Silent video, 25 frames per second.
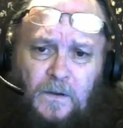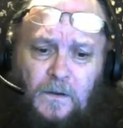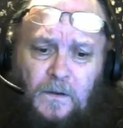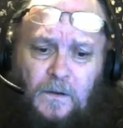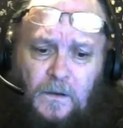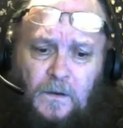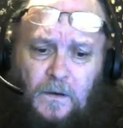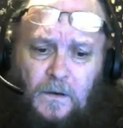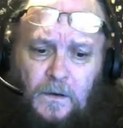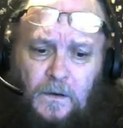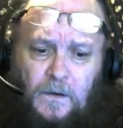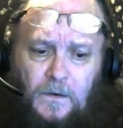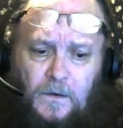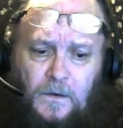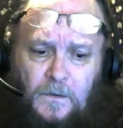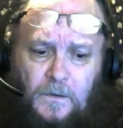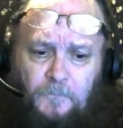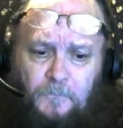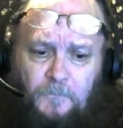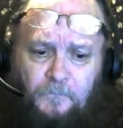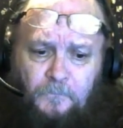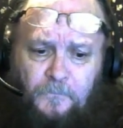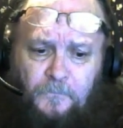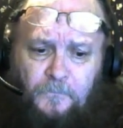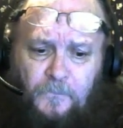
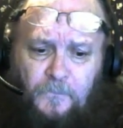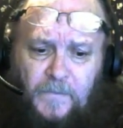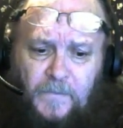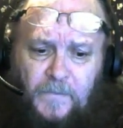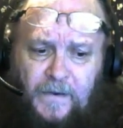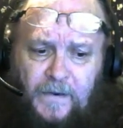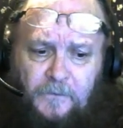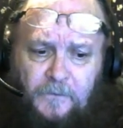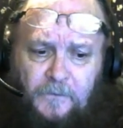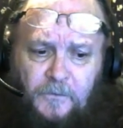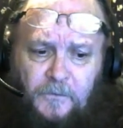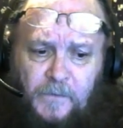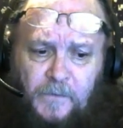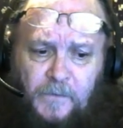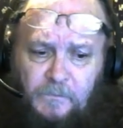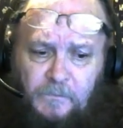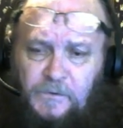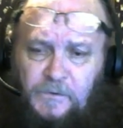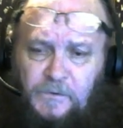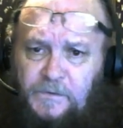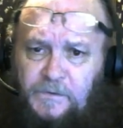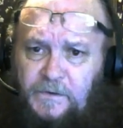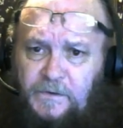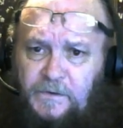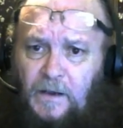But I remember
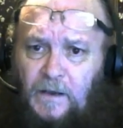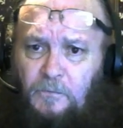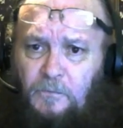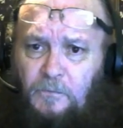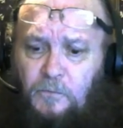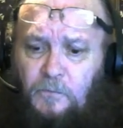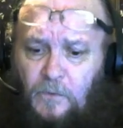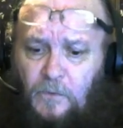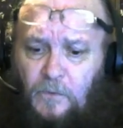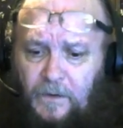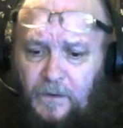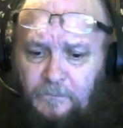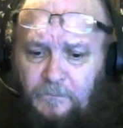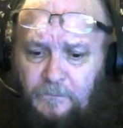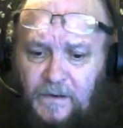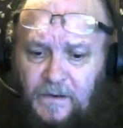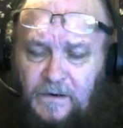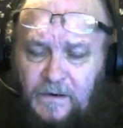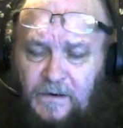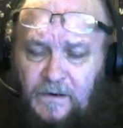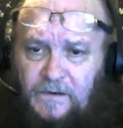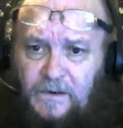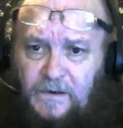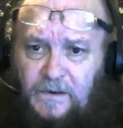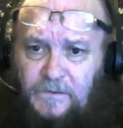step one,
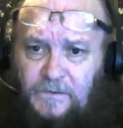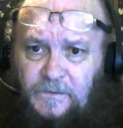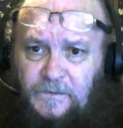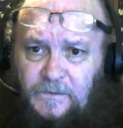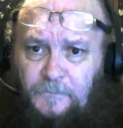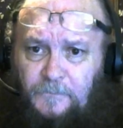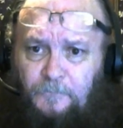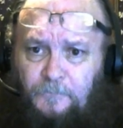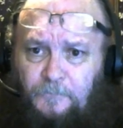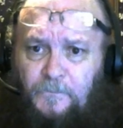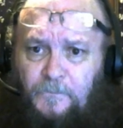meditation.